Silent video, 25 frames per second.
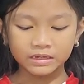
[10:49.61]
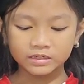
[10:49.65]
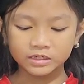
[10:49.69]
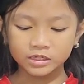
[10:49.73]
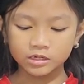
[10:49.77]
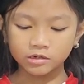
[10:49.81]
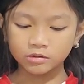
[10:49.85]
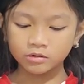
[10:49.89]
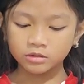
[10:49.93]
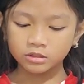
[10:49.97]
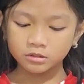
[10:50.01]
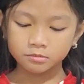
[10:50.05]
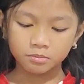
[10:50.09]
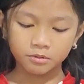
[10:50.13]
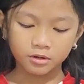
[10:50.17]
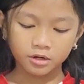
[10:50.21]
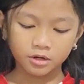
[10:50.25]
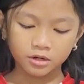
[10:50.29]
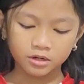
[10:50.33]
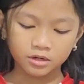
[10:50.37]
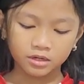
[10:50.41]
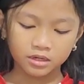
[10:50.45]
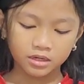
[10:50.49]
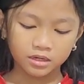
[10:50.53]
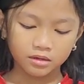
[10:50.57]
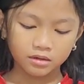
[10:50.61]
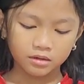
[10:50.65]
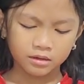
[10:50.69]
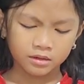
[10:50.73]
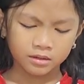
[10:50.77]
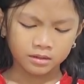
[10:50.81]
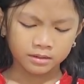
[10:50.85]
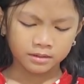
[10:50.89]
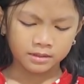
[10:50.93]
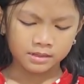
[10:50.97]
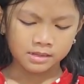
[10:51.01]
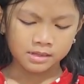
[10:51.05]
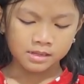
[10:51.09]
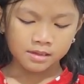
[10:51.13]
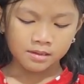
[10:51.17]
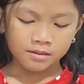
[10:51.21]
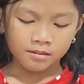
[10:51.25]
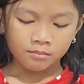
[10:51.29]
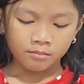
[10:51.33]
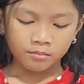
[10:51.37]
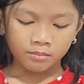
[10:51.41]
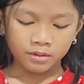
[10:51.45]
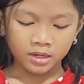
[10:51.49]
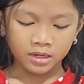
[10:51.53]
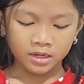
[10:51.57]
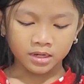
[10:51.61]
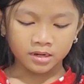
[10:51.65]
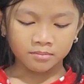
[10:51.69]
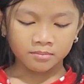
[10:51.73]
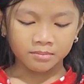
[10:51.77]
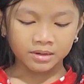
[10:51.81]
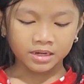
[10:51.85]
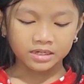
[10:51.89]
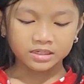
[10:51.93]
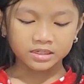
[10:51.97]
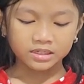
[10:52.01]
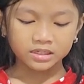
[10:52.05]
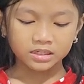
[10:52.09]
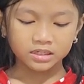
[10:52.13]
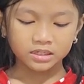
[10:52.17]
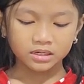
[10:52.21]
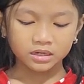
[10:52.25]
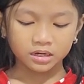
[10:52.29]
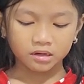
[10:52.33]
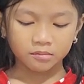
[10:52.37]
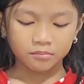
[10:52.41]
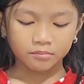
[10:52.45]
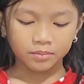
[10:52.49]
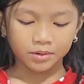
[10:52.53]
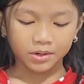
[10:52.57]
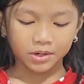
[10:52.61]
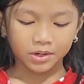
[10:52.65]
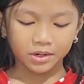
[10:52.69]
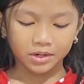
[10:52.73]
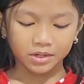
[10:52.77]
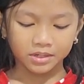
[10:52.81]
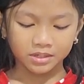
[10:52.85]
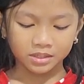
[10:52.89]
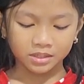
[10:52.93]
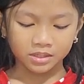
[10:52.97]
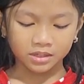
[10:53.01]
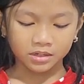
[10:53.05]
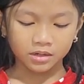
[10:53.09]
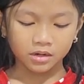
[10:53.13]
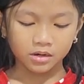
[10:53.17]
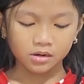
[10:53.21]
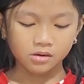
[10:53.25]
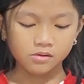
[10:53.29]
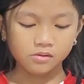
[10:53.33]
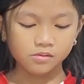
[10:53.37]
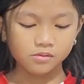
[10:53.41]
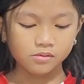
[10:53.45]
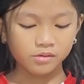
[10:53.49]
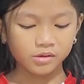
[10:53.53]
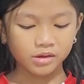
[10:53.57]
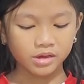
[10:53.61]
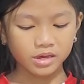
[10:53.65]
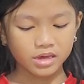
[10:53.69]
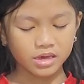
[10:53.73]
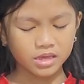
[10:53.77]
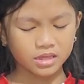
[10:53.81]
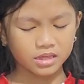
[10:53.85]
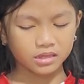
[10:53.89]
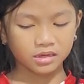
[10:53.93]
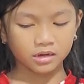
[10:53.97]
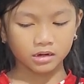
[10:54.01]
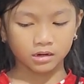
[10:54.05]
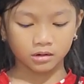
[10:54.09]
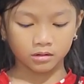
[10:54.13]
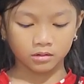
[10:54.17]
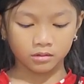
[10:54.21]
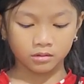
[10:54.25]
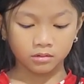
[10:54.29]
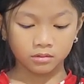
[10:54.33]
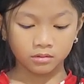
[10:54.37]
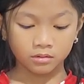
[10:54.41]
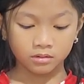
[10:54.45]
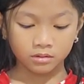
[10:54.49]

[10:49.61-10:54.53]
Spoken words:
Joe and Sparky made the magic pond go and go,